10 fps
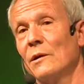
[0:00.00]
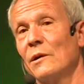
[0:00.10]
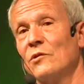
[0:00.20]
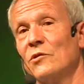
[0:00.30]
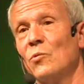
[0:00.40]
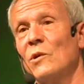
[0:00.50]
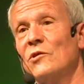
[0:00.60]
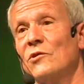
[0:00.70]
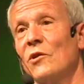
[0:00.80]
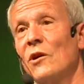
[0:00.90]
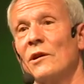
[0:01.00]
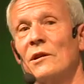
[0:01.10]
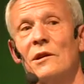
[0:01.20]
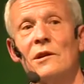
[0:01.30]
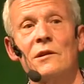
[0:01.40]
So we started
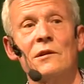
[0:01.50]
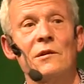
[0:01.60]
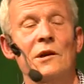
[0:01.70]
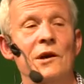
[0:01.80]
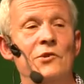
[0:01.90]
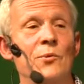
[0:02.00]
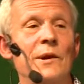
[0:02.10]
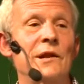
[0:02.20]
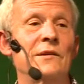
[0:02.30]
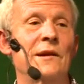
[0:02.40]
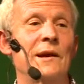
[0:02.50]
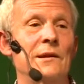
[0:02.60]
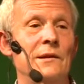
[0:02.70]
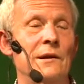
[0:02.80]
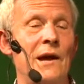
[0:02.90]
in
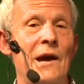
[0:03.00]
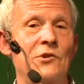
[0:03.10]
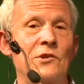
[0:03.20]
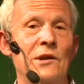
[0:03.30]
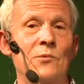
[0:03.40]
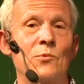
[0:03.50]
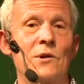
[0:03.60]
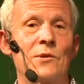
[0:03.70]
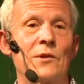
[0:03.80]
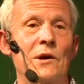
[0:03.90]
2010, actually, with